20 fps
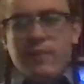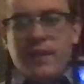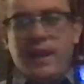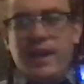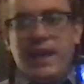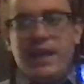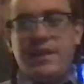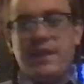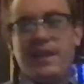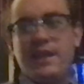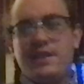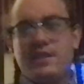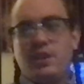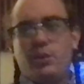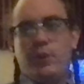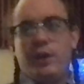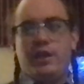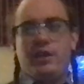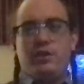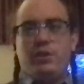And the easy
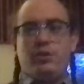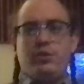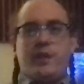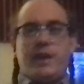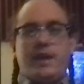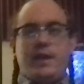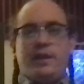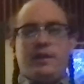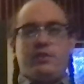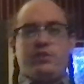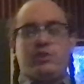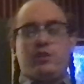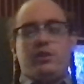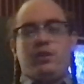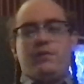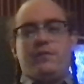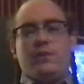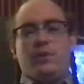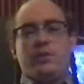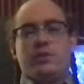way to do that is to
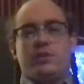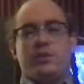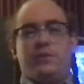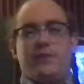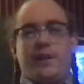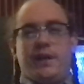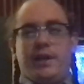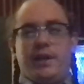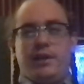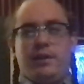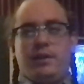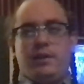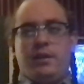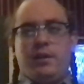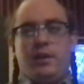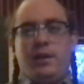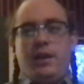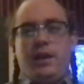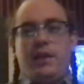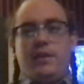diversify.
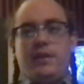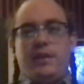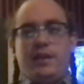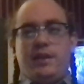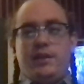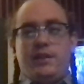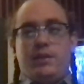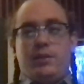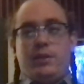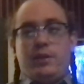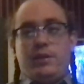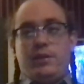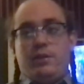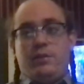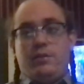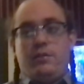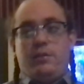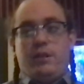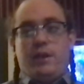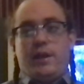And the easy way to
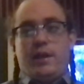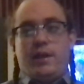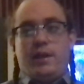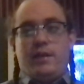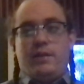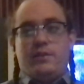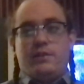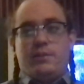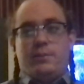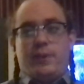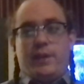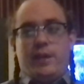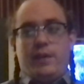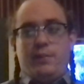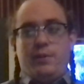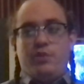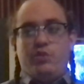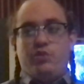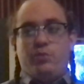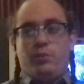do that is to buy a
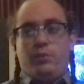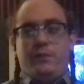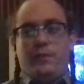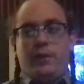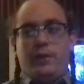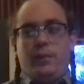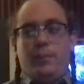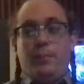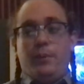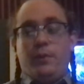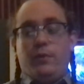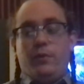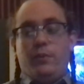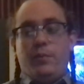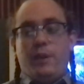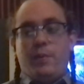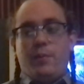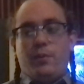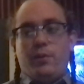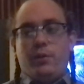mutual fund. But
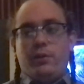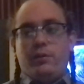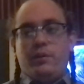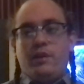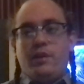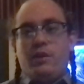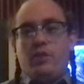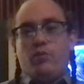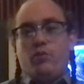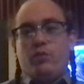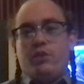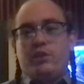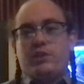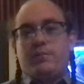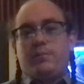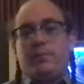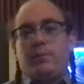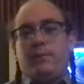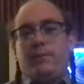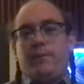remember,
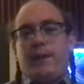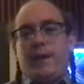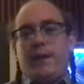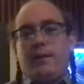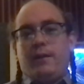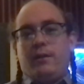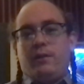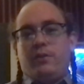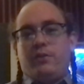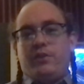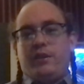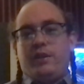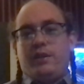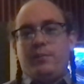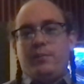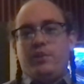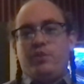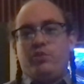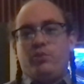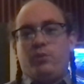risk prevails in a
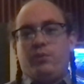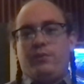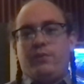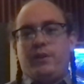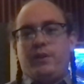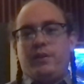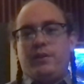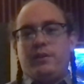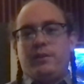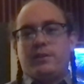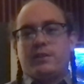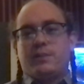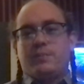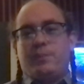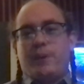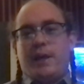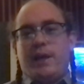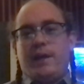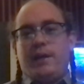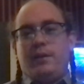mutual fund
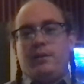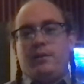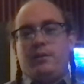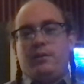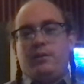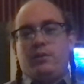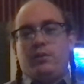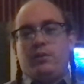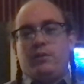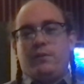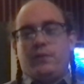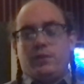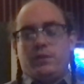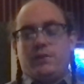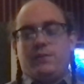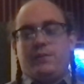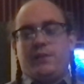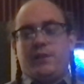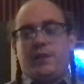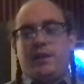despite your
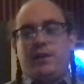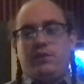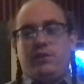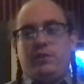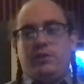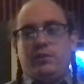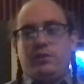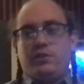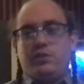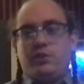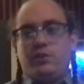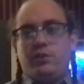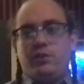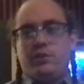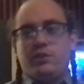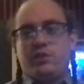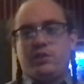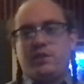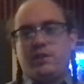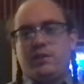diversification. So you're
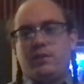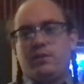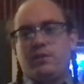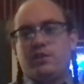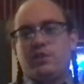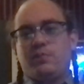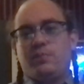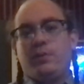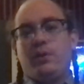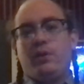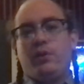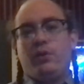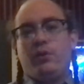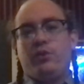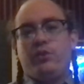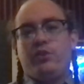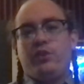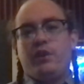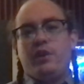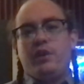still
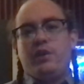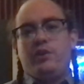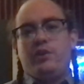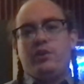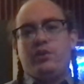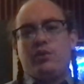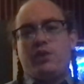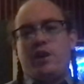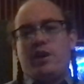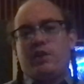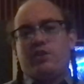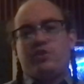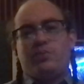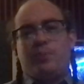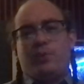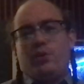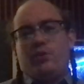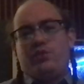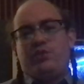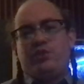exposed. You're not
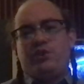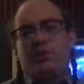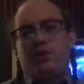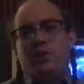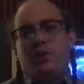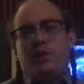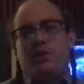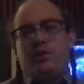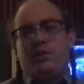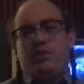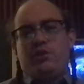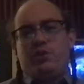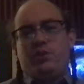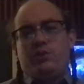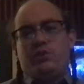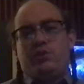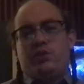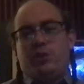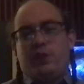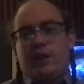exposed to
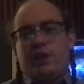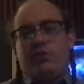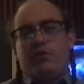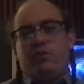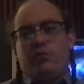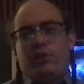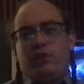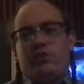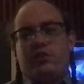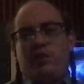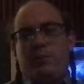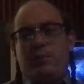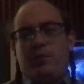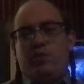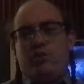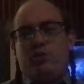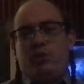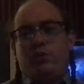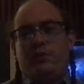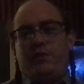selection risk in a
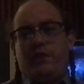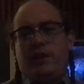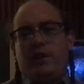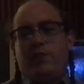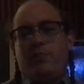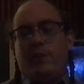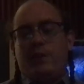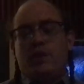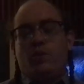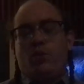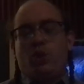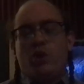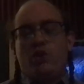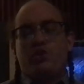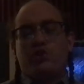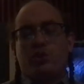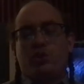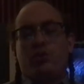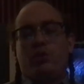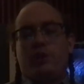mutual fund, but you are
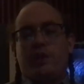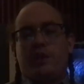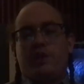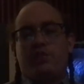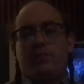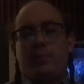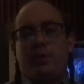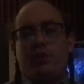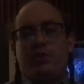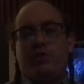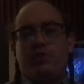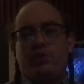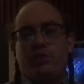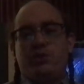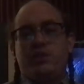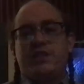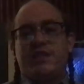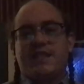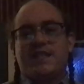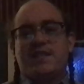certainly exposed to
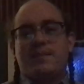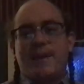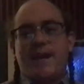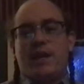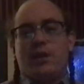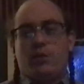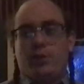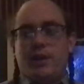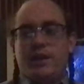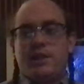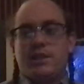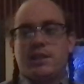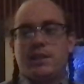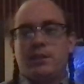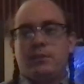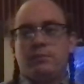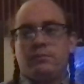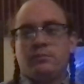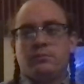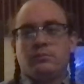systematic risk.
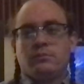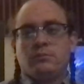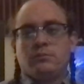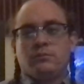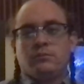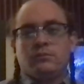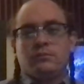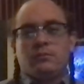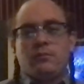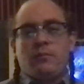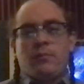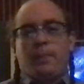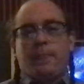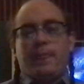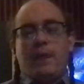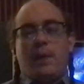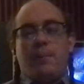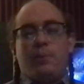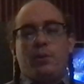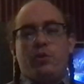
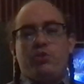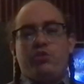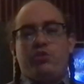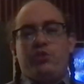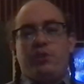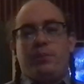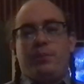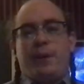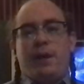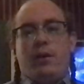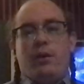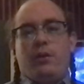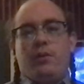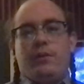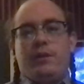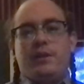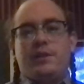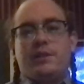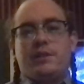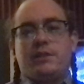A purchasing power
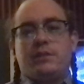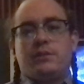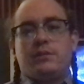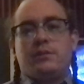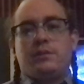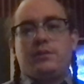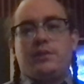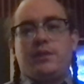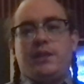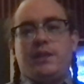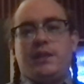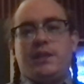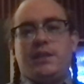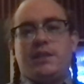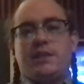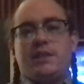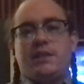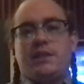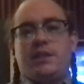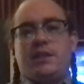risk
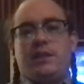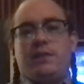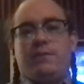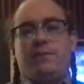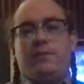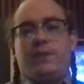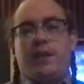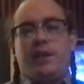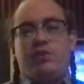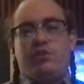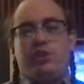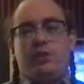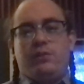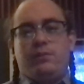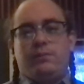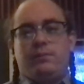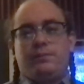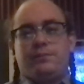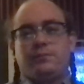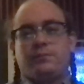is
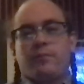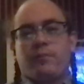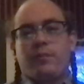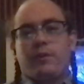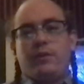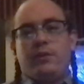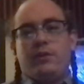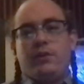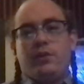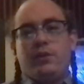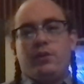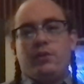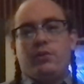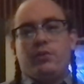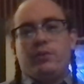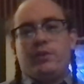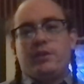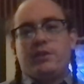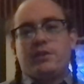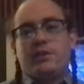inflation. The
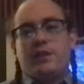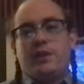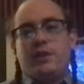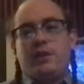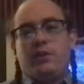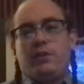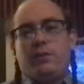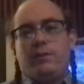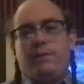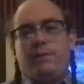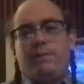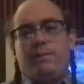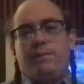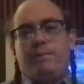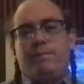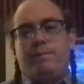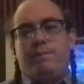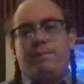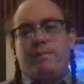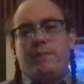risk that your
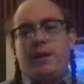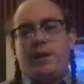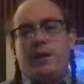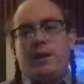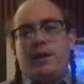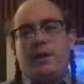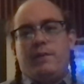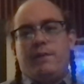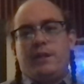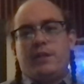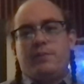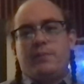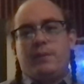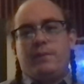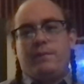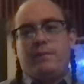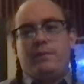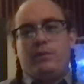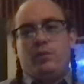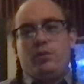
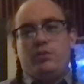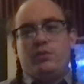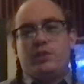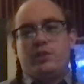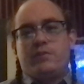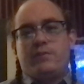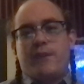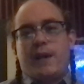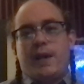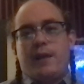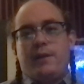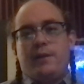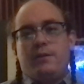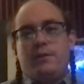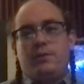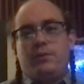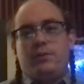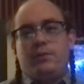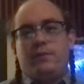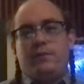investment loses value
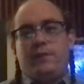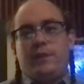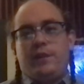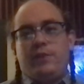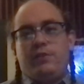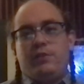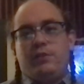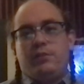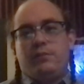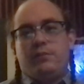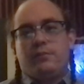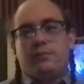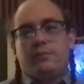to inflation.